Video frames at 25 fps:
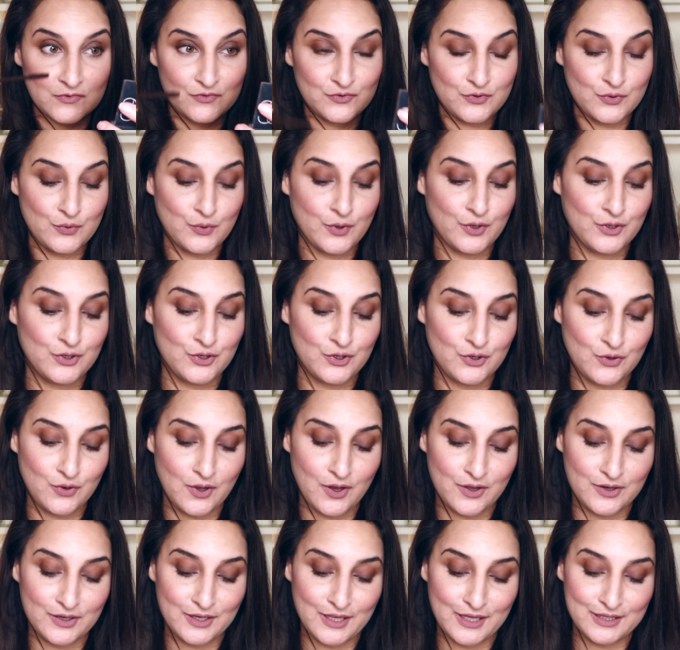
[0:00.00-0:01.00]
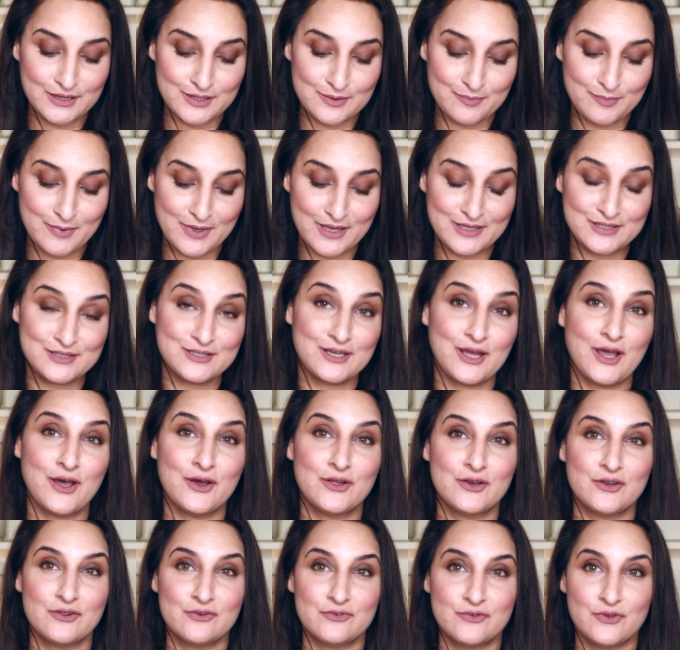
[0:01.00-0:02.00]
If you want to know how to get the best
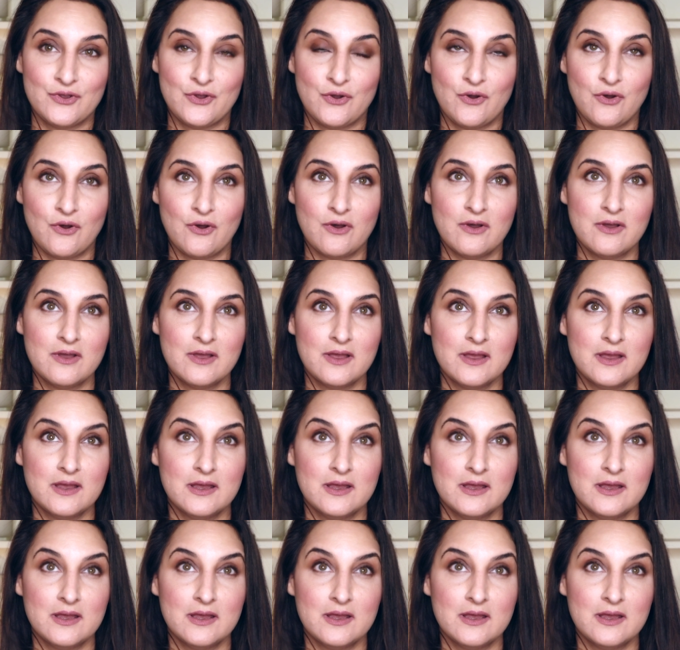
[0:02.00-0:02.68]
out of your